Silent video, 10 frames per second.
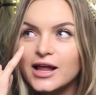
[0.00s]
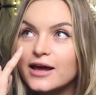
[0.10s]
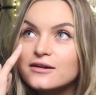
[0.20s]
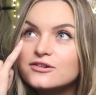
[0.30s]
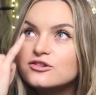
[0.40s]

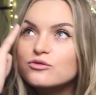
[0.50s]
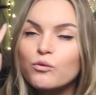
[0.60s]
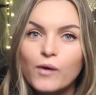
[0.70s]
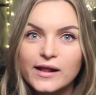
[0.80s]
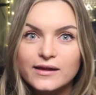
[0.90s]
like
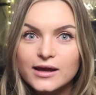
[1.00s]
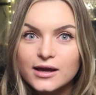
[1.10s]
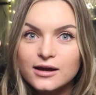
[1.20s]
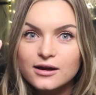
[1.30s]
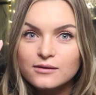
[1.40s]

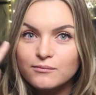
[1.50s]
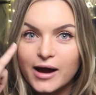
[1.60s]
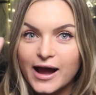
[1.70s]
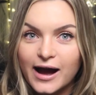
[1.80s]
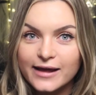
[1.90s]
swelling
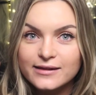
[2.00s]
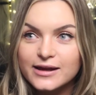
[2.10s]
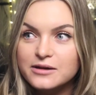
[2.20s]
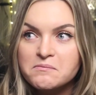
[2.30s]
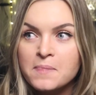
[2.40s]
my
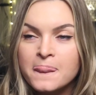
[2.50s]
eyelid?